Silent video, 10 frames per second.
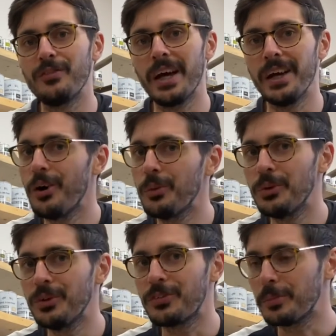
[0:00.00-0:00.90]
a hot
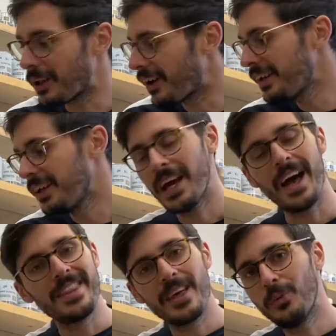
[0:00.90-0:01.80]
water supply,
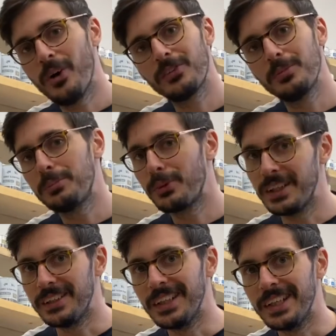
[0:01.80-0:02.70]
and they wash
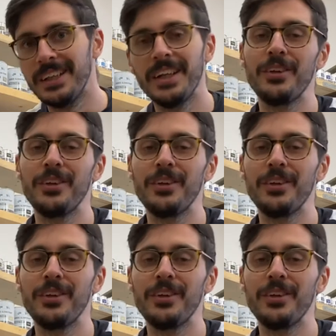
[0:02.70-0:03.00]
brilliantly.